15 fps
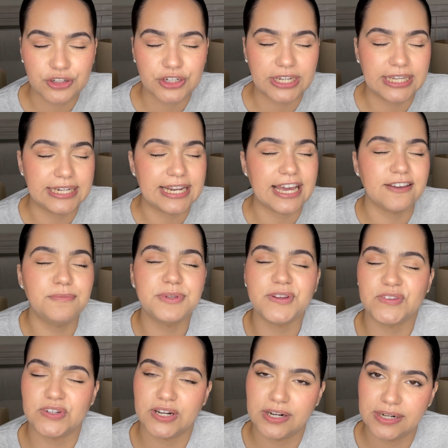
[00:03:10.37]
And I've been on
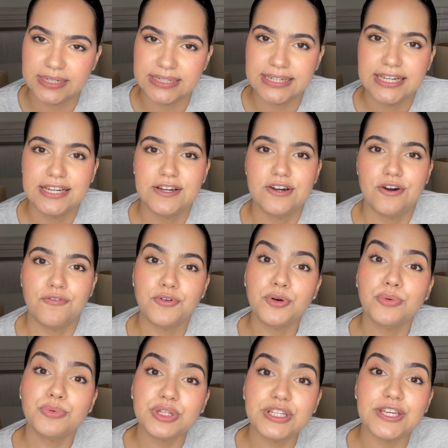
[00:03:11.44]
the hunt for a
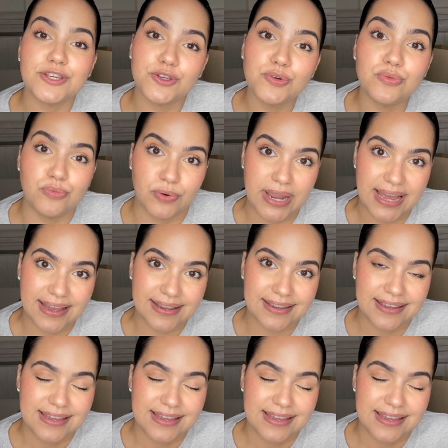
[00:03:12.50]
really cute rack.